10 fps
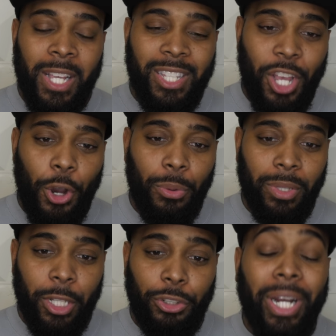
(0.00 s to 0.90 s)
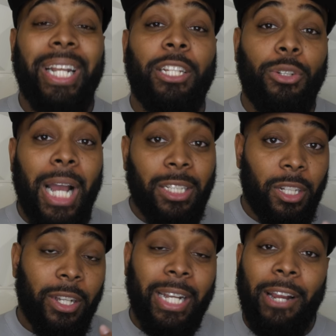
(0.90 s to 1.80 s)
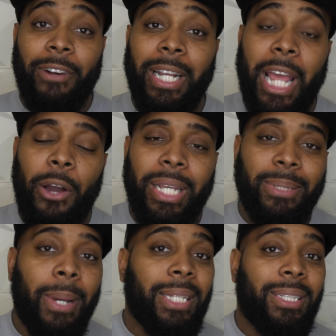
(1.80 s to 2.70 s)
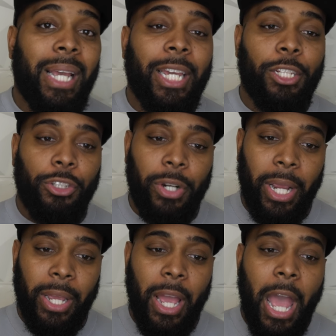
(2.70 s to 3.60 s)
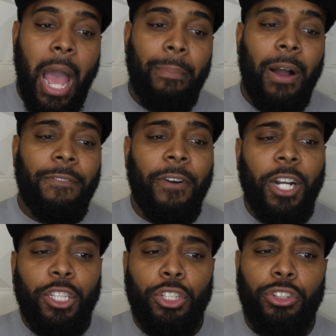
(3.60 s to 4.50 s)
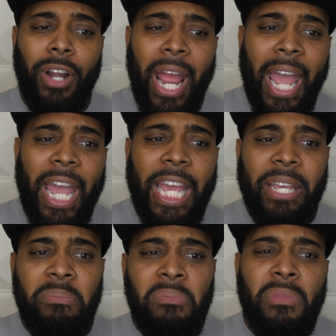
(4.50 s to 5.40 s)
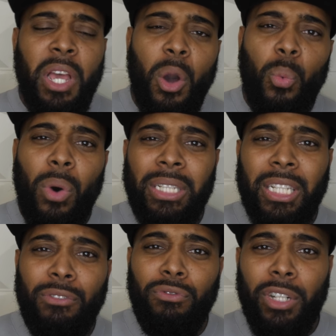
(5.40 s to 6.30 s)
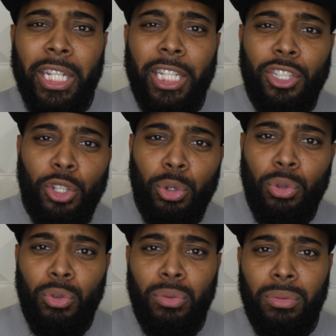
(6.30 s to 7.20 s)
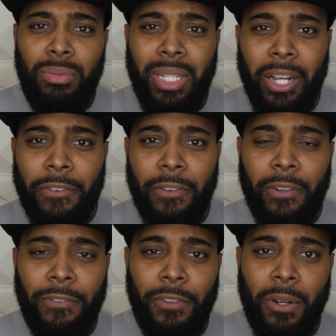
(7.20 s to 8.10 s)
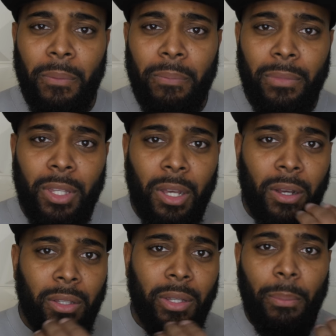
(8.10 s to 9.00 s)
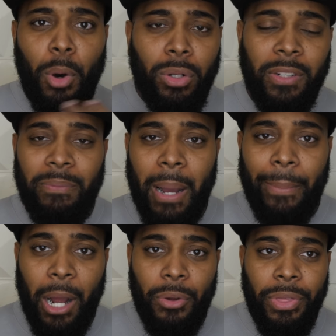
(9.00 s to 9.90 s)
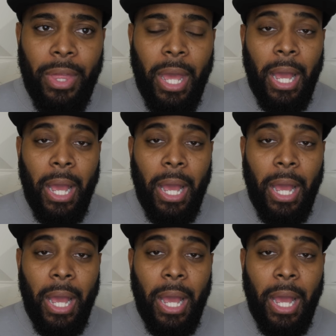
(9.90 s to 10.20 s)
So the tray that you guys are looking at right now is my second tray. My first tray wasn't really too different from the, the mold of my mouth.